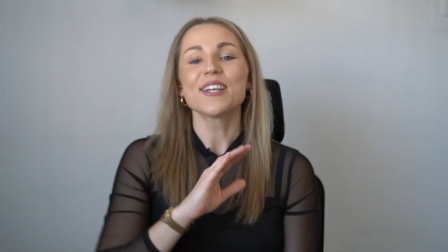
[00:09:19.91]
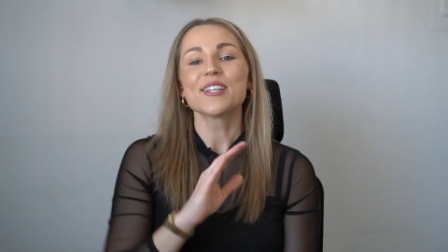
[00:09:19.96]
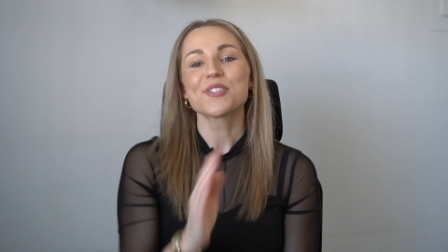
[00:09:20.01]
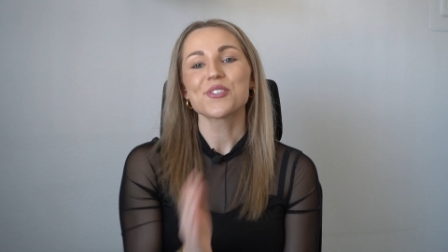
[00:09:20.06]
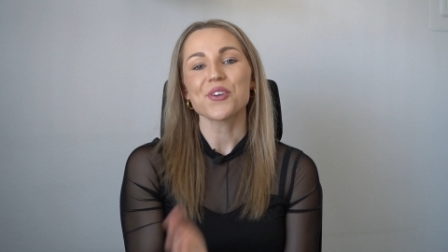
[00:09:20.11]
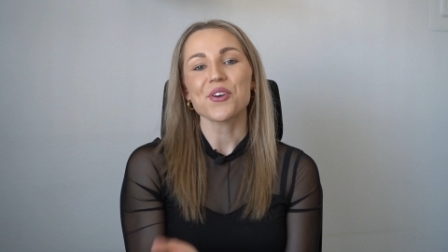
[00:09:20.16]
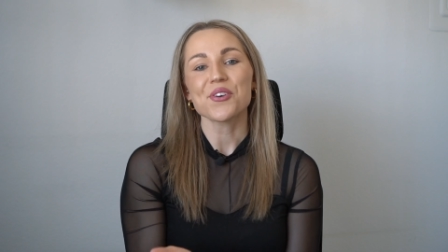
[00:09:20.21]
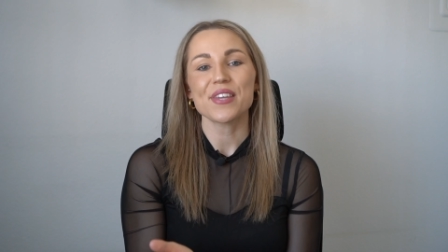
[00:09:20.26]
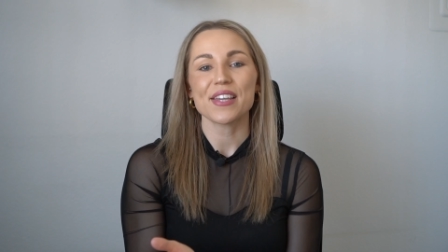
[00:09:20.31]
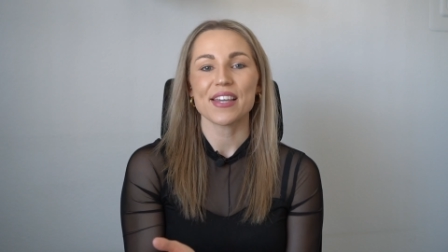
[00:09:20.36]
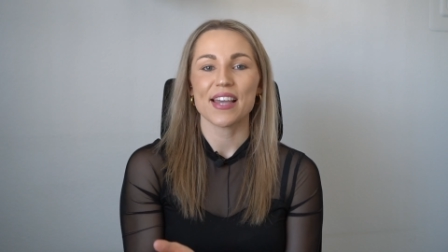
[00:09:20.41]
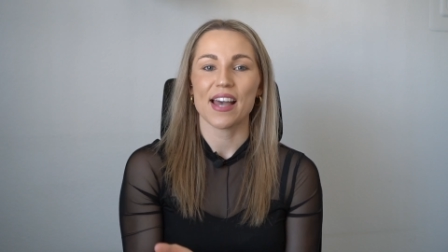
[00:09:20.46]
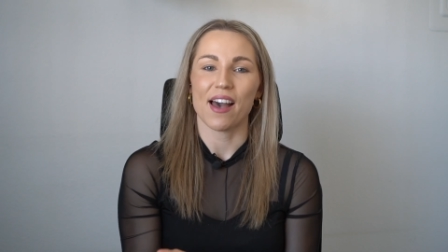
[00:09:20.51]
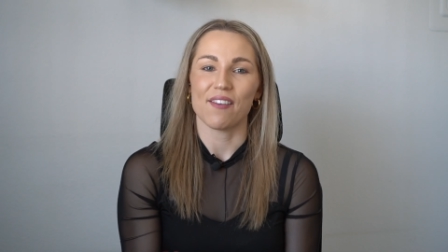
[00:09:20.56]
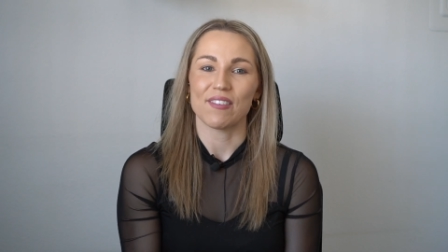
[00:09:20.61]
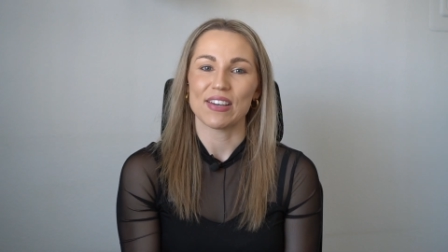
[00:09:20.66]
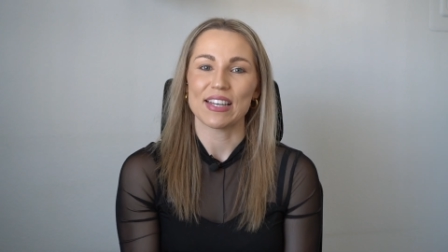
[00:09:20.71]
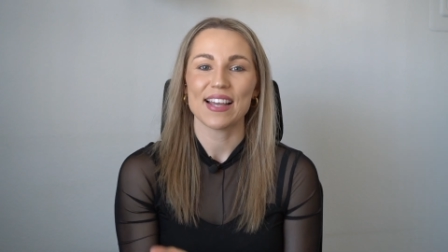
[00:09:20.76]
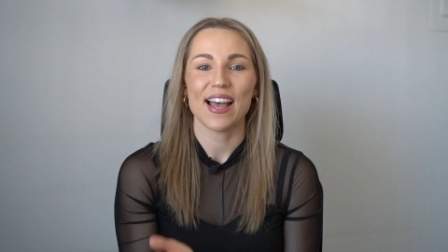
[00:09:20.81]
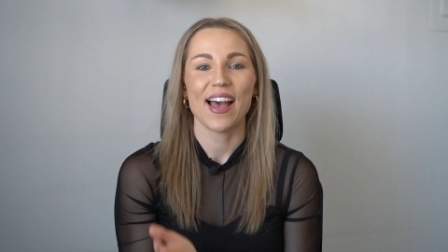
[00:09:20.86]
So there you
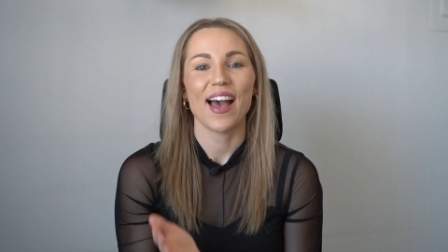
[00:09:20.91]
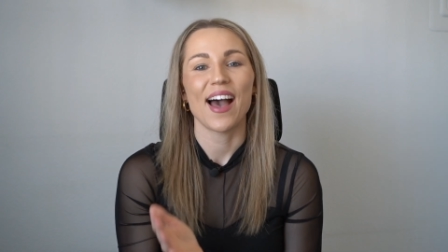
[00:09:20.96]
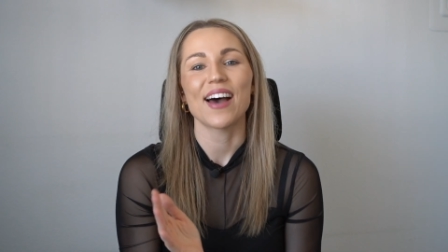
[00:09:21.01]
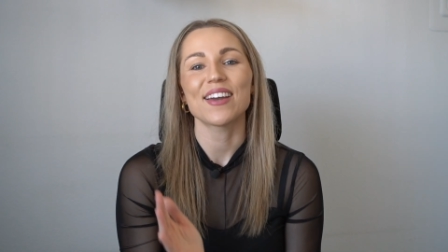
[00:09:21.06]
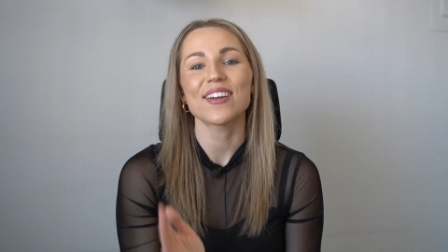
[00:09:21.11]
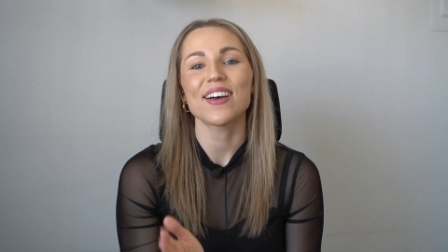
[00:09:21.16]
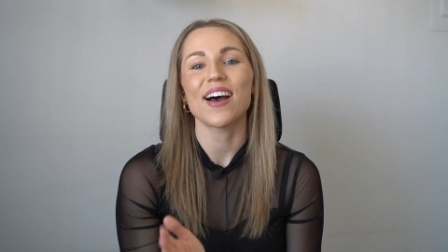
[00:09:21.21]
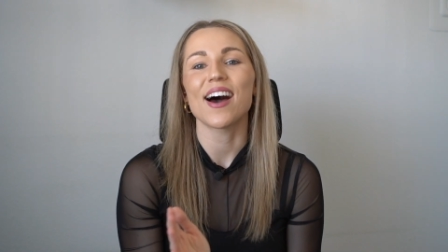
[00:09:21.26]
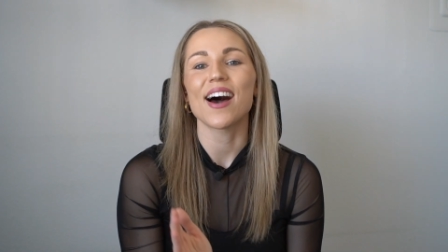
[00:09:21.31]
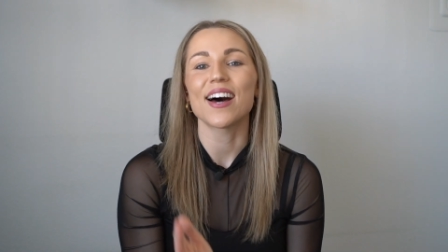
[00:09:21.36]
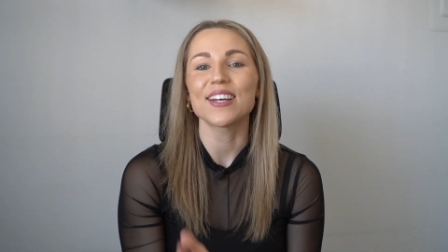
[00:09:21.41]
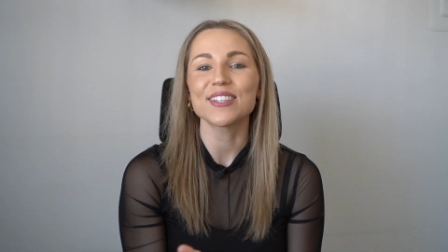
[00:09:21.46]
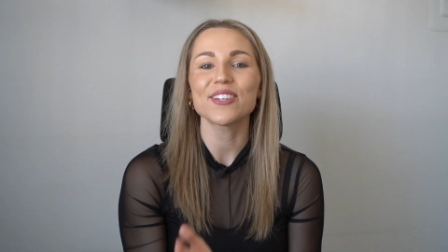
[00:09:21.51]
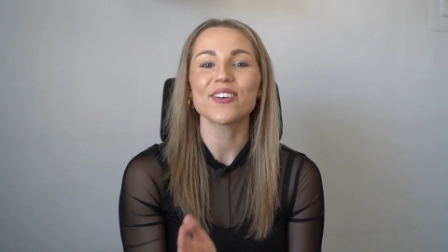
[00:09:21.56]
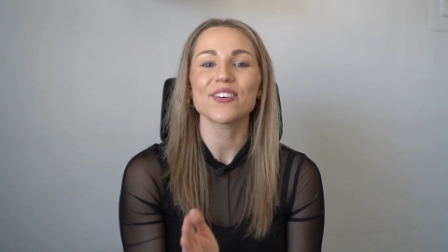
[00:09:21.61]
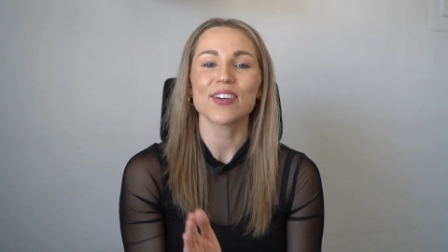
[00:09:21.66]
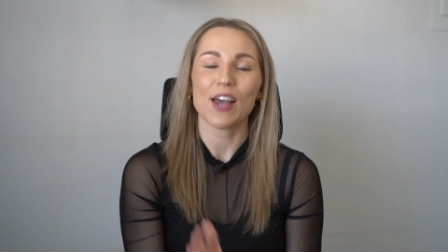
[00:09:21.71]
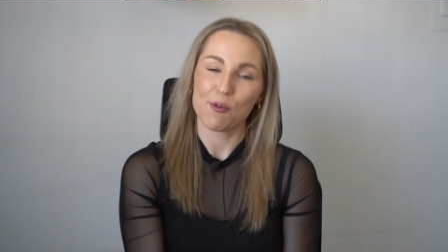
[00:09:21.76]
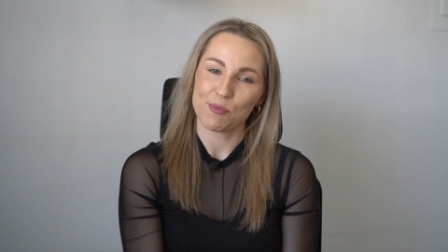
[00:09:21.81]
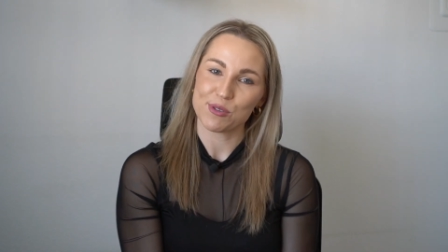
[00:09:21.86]
have it, how to
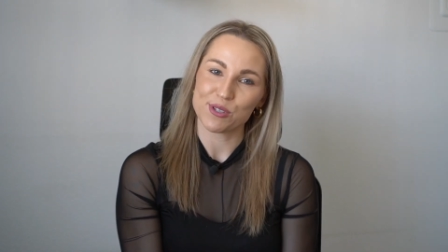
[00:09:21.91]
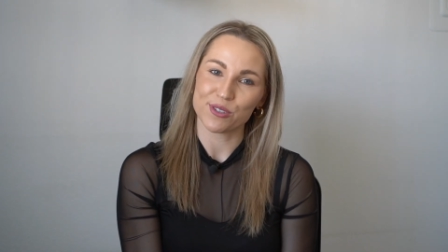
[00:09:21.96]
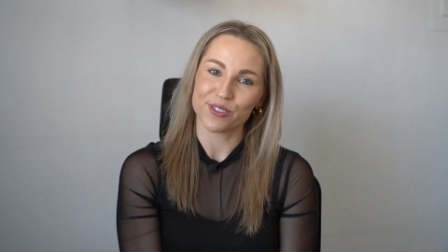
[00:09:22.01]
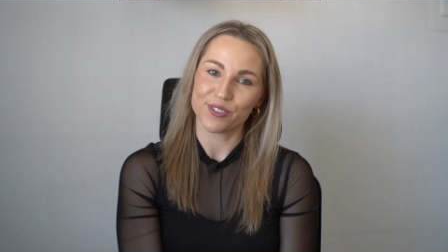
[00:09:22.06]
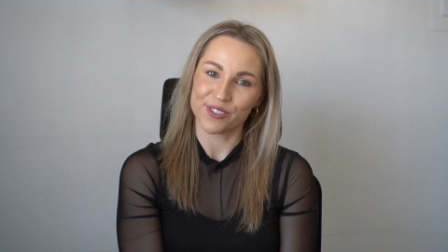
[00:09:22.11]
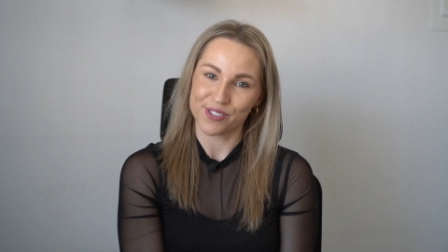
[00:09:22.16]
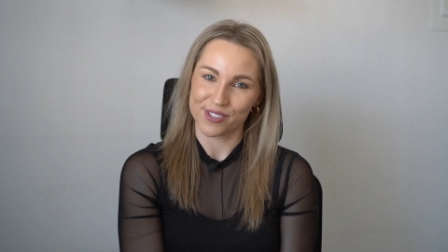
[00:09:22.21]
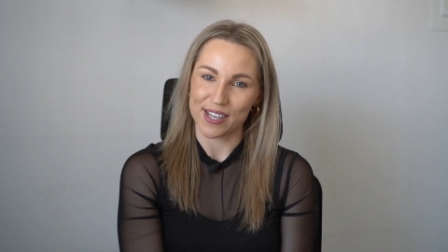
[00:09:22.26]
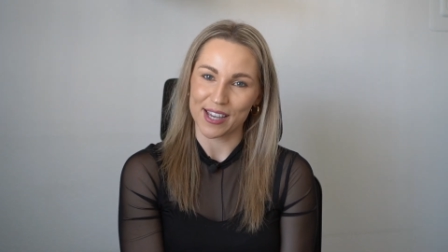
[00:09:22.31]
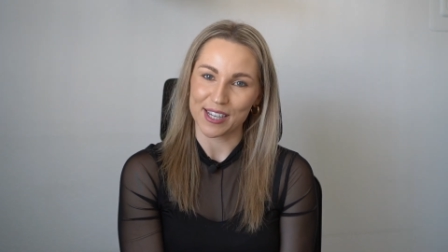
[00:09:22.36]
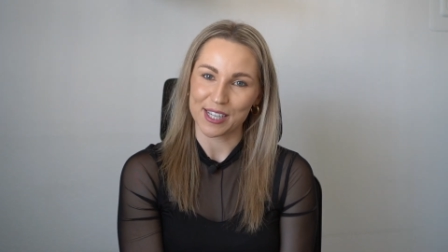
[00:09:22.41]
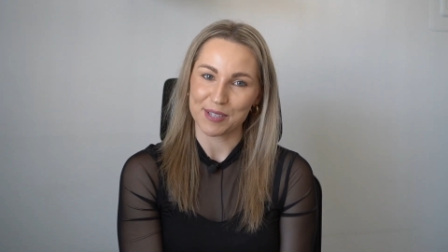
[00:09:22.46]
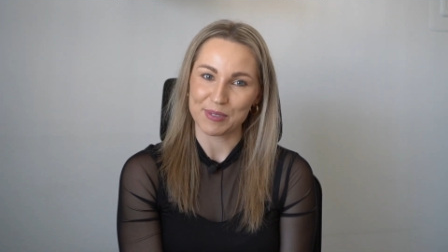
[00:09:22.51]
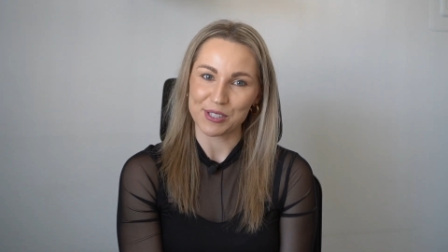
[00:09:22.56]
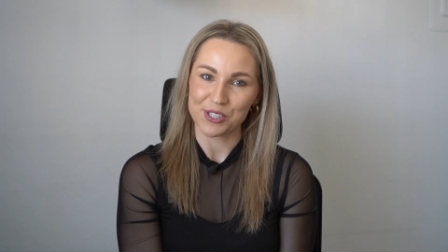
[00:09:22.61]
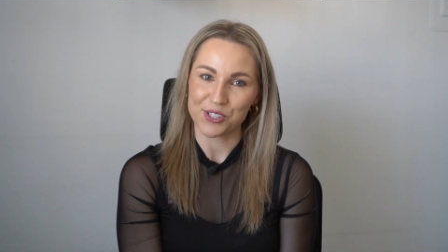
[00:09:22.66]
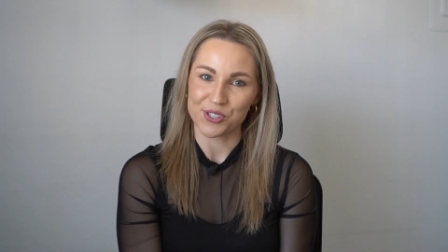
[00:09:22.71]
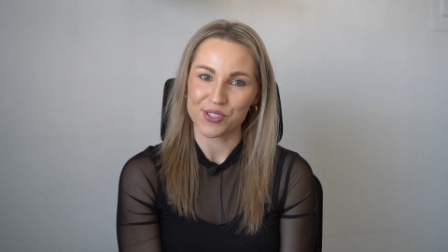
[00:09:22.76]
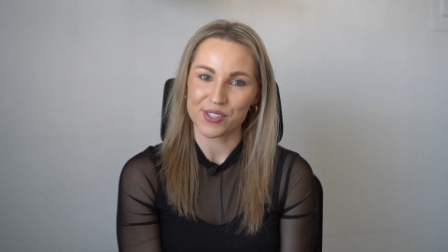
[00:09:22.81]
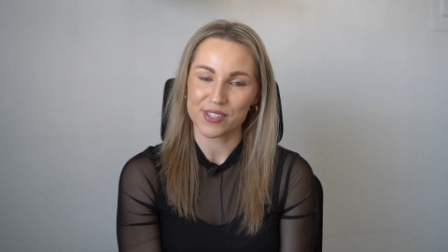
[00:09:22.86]
unlock Amazon on-site
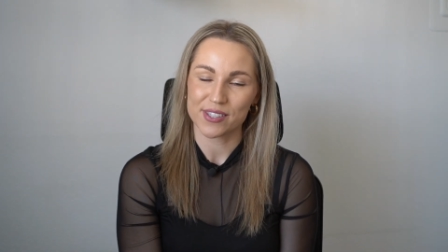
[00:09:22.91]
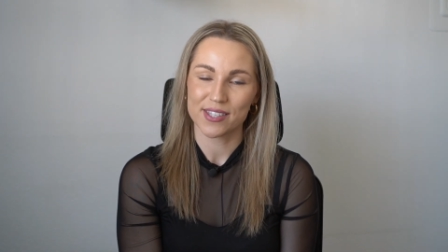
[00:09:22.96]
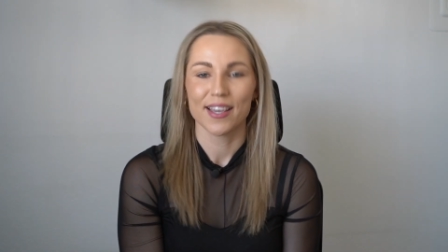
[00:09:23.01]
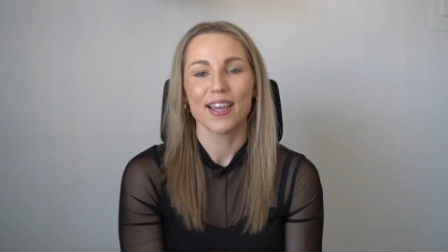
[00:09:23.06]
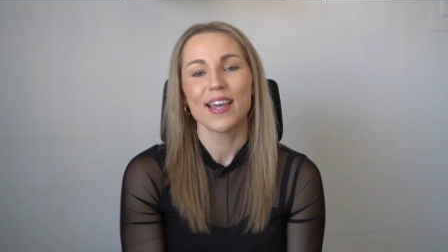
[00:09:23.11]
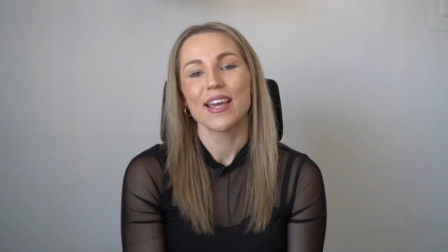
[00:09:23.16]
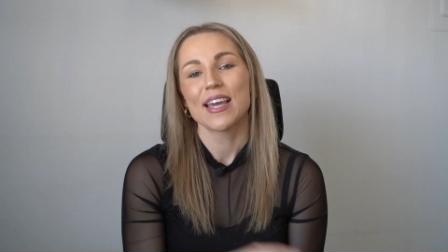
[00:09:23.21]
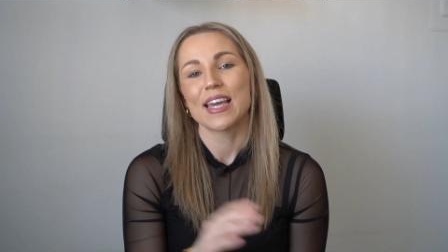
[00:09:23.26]
commissions.